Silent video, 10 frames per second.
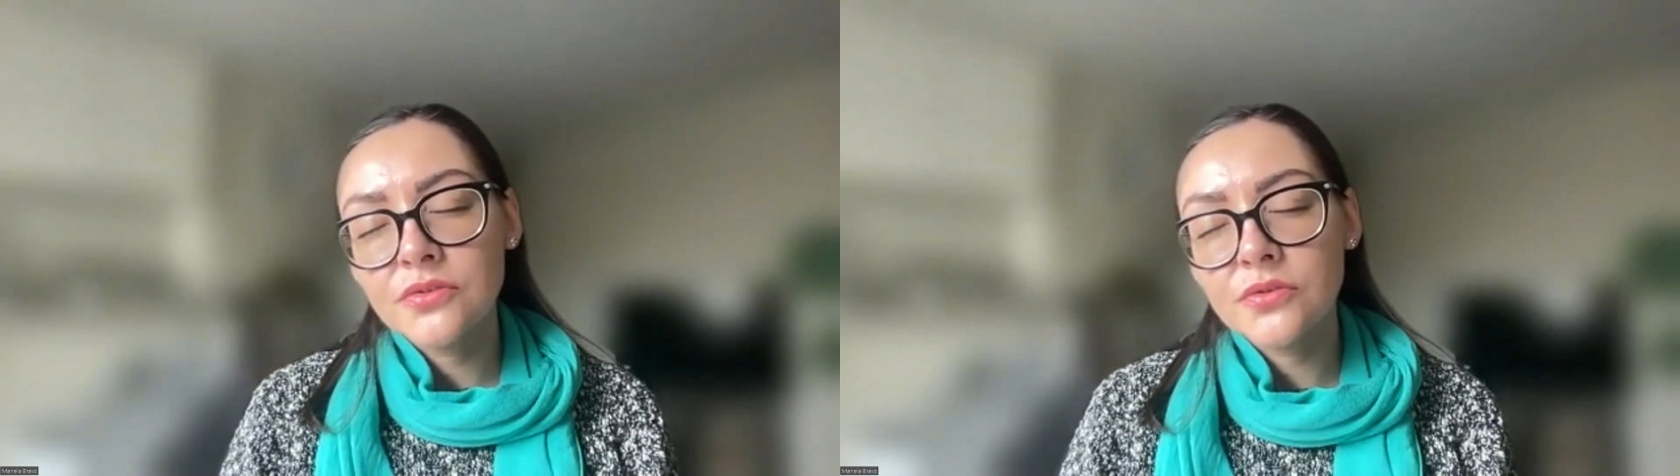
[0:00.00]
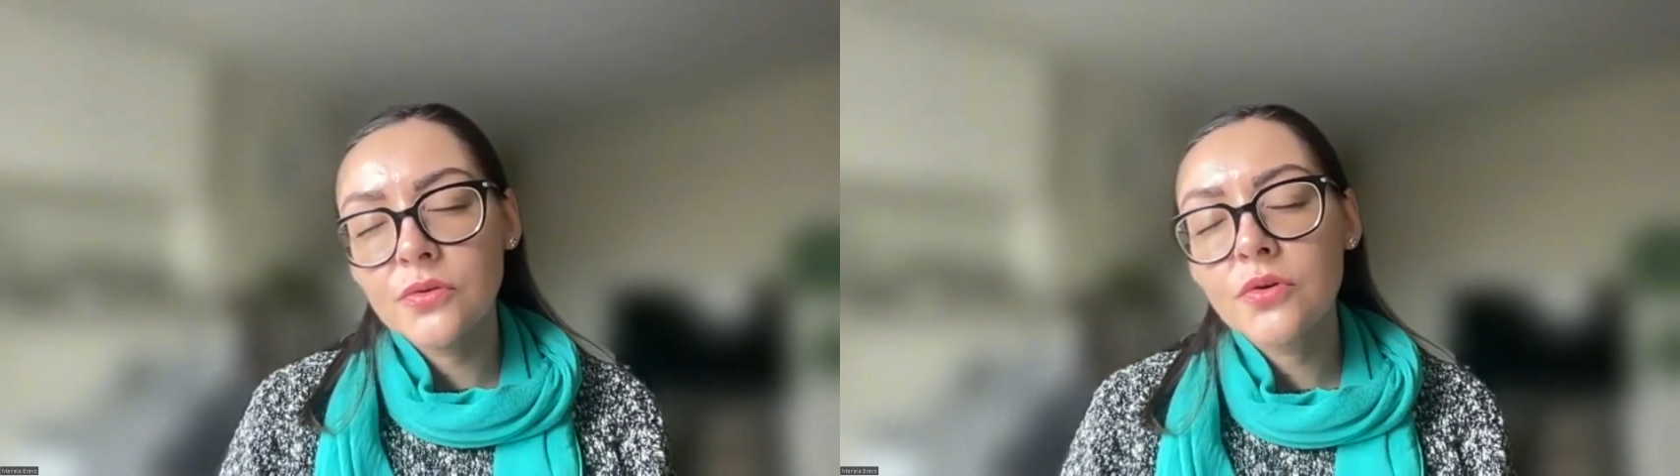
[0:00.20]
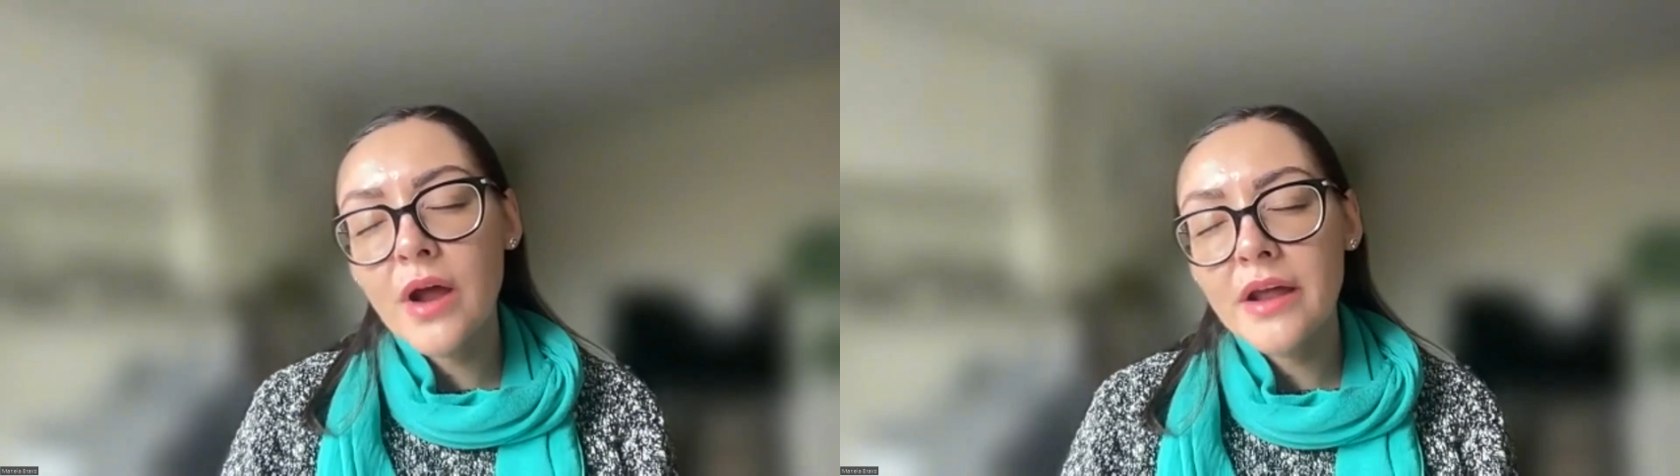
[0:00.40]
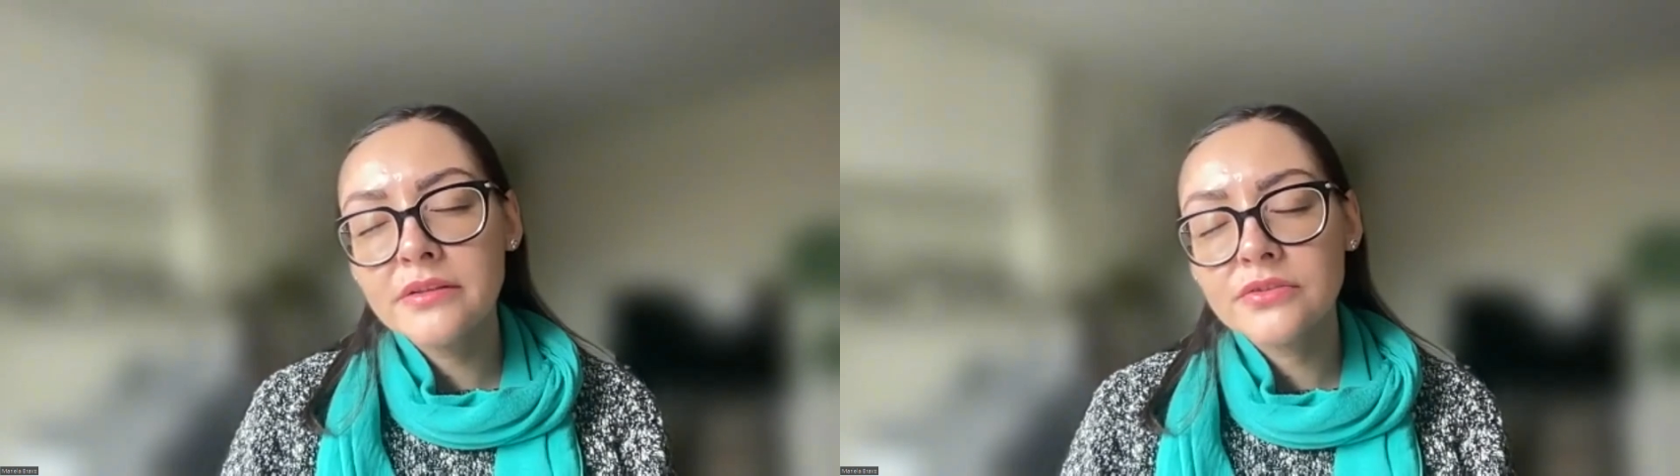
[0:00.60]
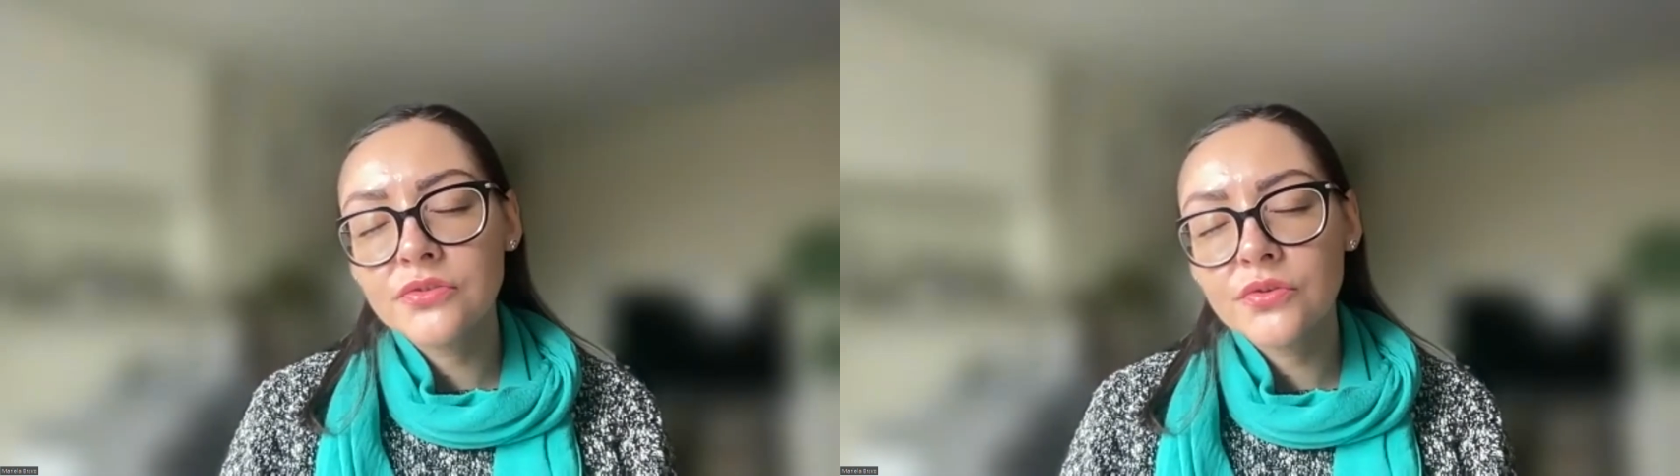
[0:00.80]
to
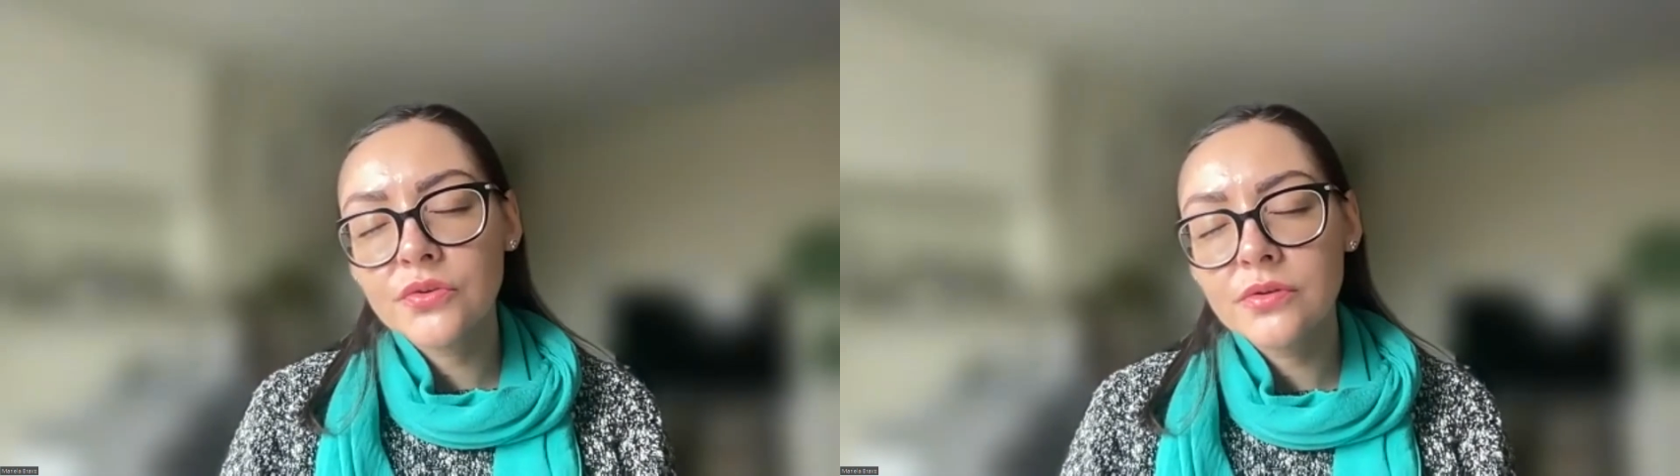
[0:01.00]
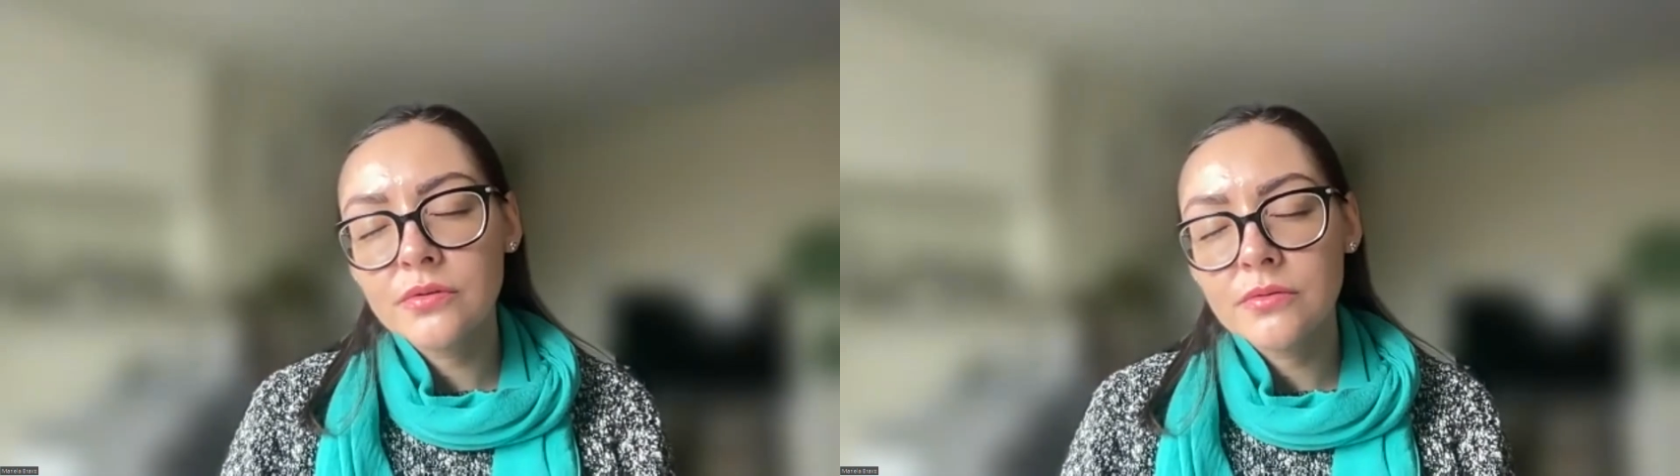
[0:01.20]
gratitude